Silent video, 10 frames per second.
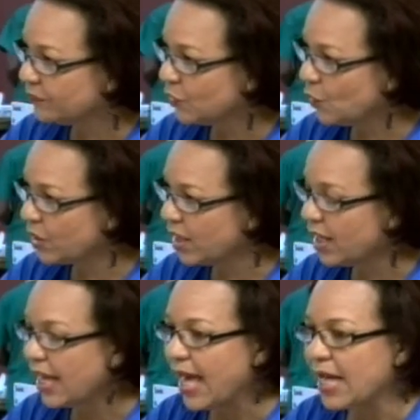Okay?
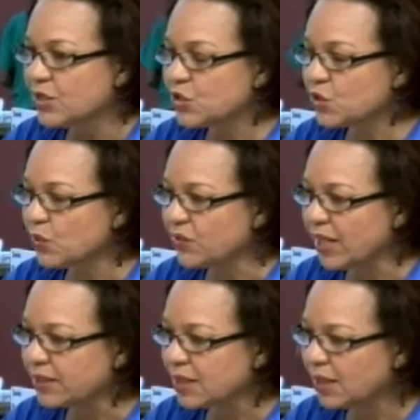So
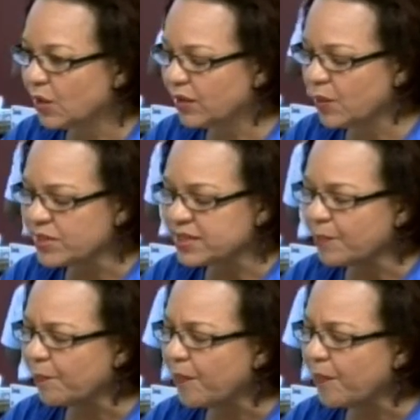that there were some